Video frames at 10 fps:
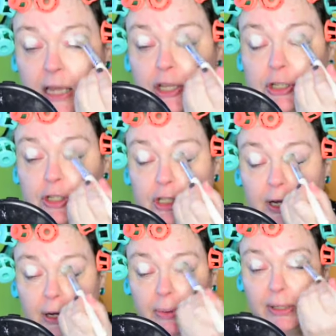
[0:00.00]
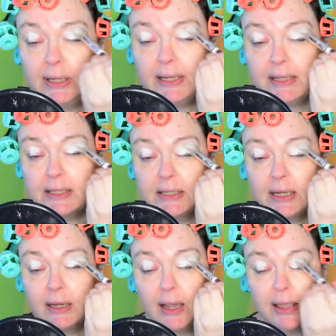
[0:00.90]
so she had released,
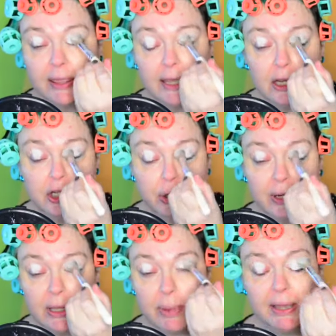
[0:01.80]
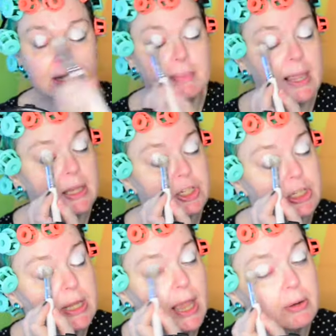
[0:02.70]
I think during the pandemic,
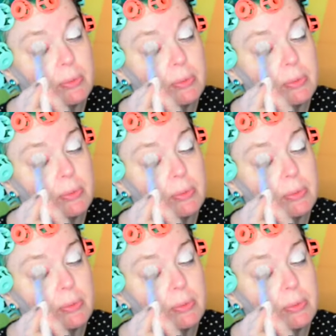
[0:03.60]
she had